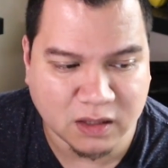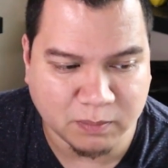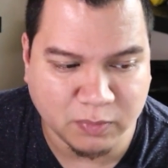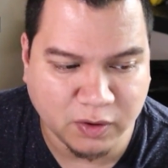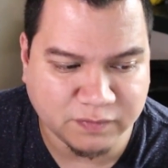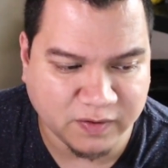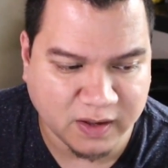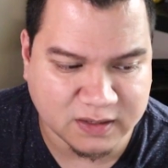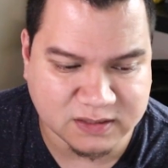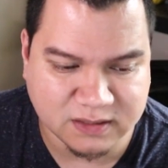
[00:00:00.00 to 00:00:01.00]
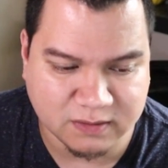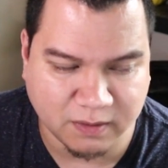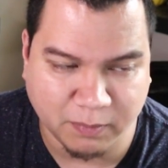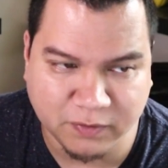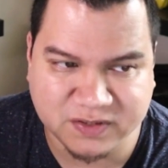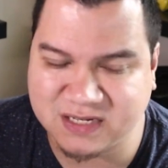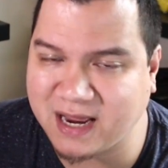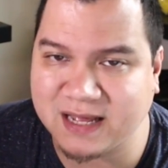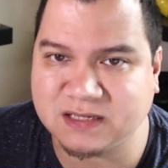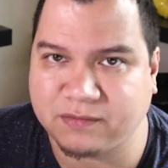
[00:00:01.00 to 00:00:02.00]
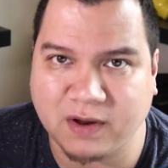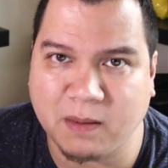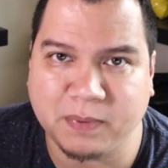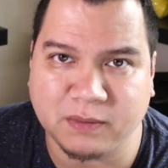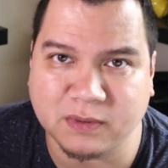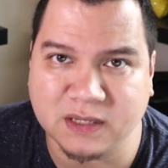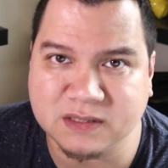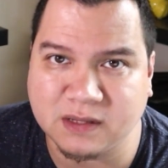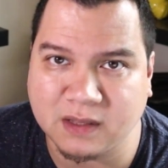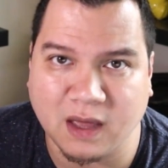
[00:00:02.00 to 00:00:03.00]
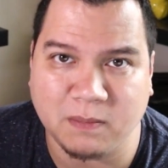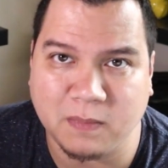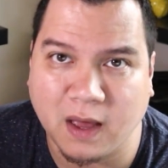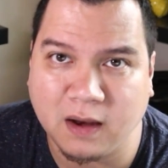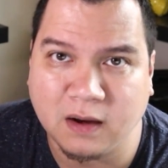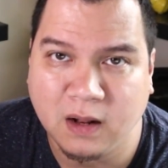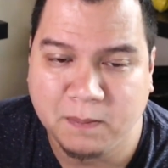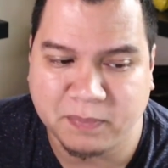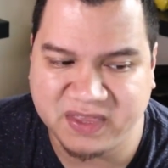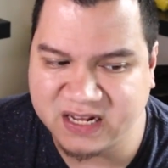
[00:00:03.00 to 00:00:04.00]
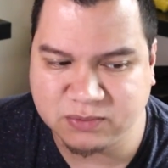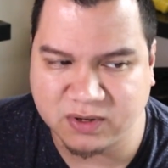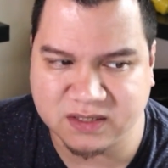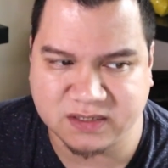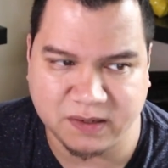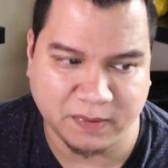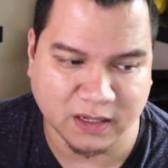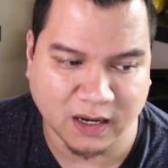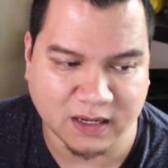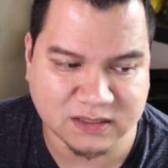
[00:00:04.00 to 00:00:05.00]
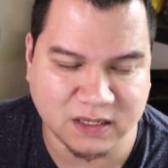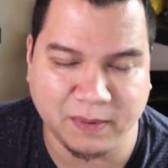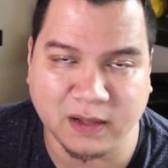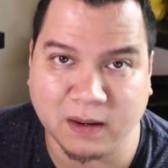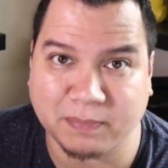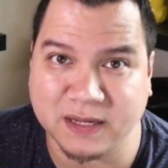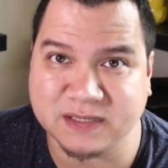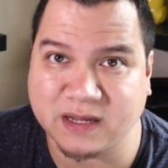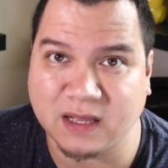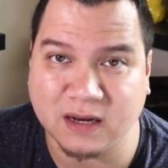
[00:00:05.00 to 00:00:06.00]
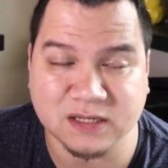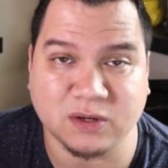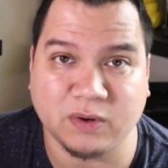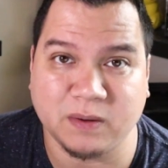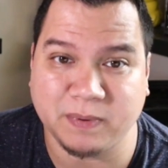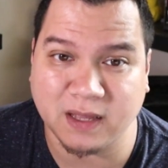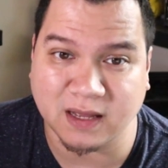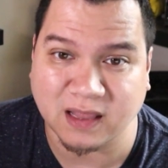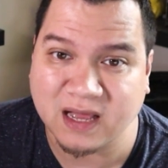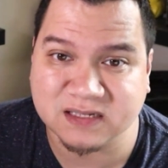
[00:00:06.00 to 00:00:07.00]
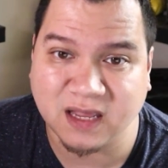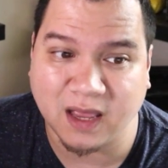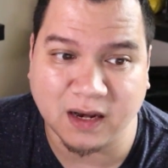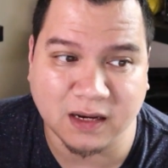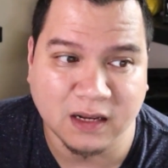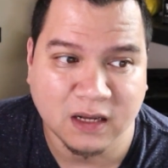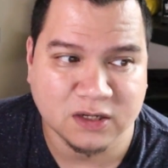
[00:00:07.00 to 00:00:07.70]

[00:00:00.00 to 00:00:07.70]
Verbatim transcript: The move is the move stats have not been released in the game yet, but that's what it's seeming like. It's seeming like Blaziken is going to be a glass cannon.